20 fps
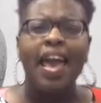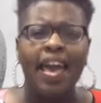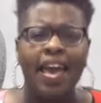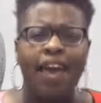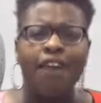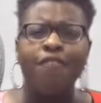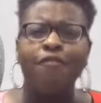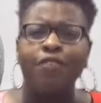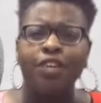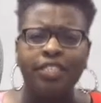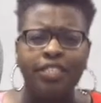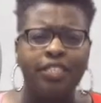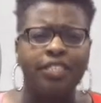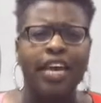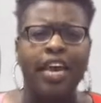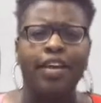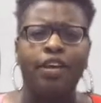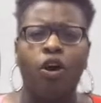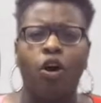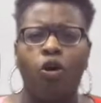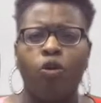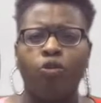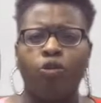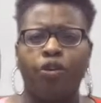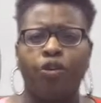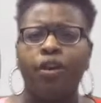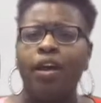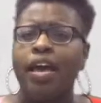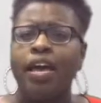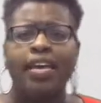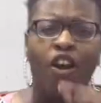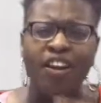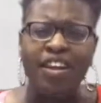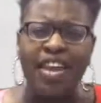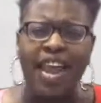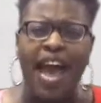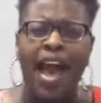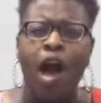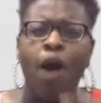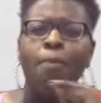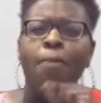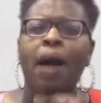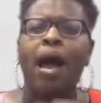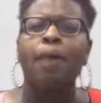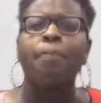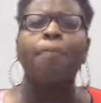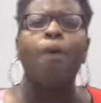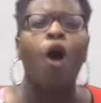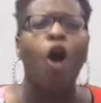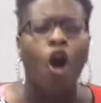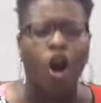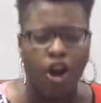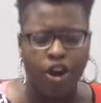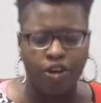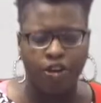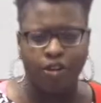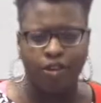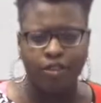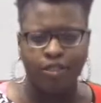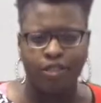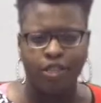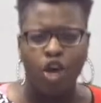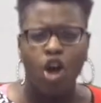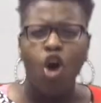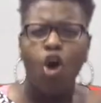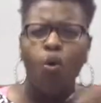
every stakeholder are now my partners,